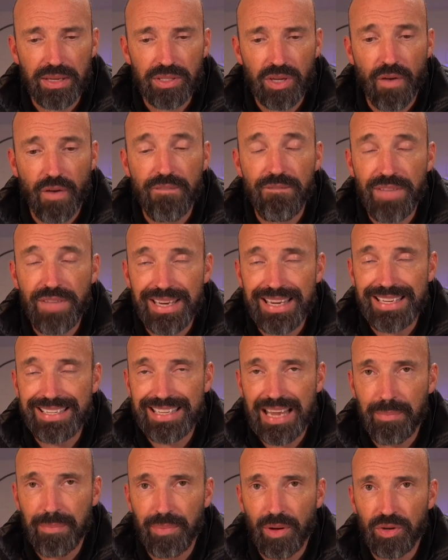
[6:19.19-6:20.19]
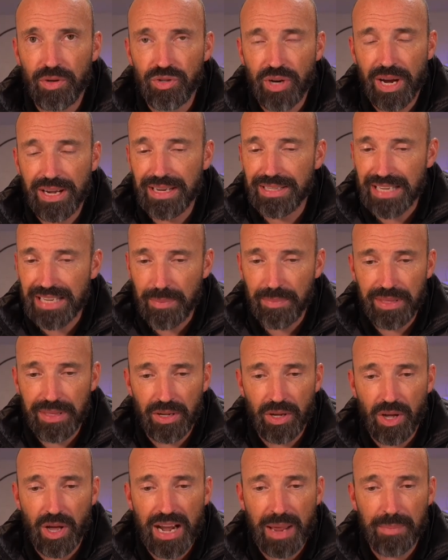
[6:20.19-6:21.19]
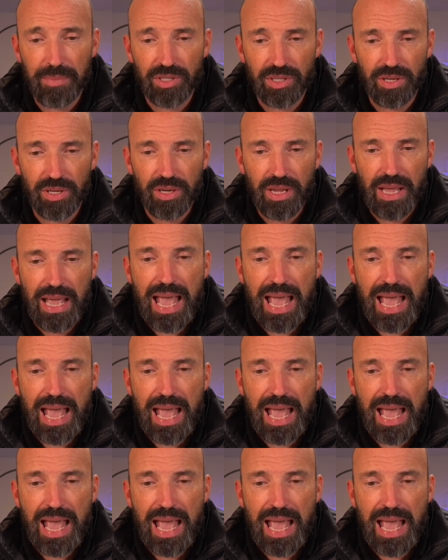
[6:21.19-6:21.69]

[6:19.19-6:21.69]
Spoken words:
So Finnish tempo trainer, same thing on Amazon.